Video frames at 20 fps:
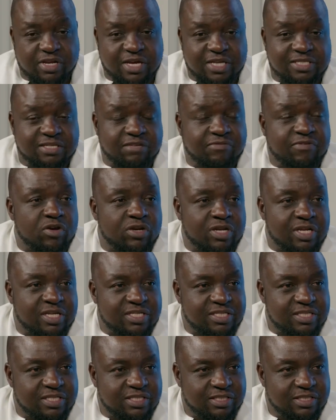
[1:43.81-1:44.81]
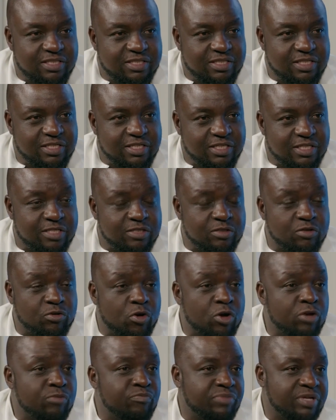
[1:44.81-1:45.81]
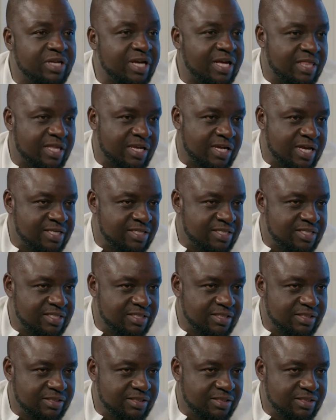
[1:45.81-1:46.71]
as the founders, it has grown bigger than us.